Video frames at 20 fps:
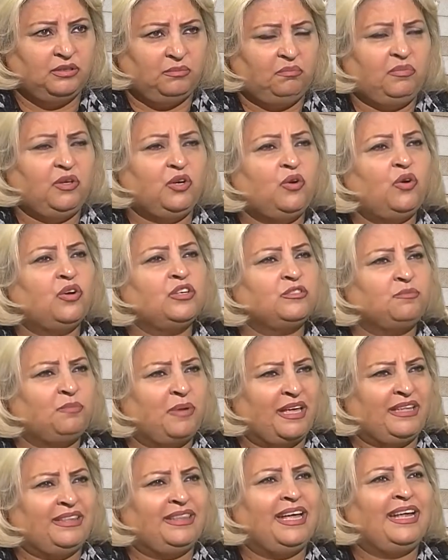because
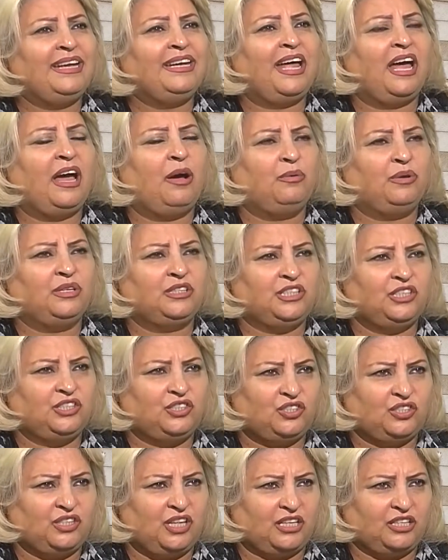by then I will
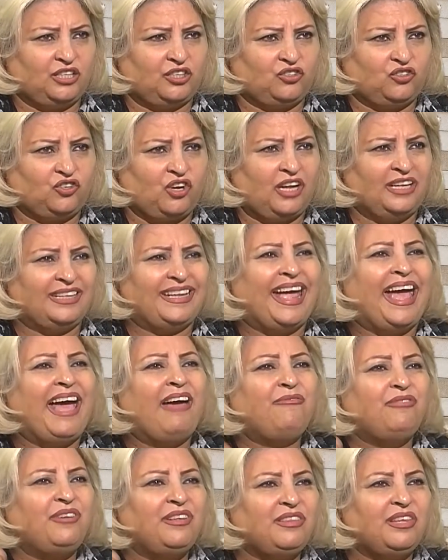teach that child
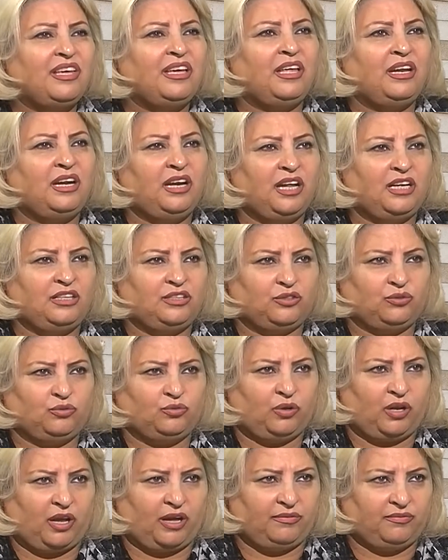everything related to
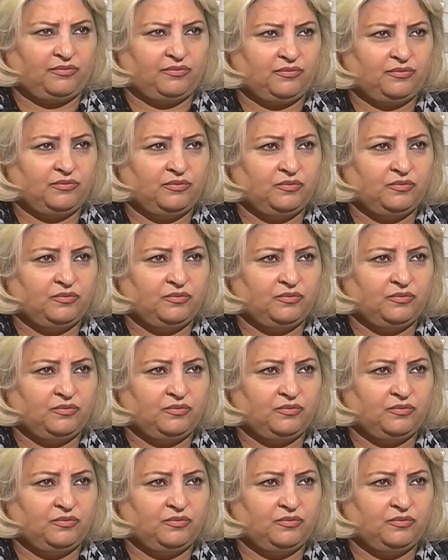life.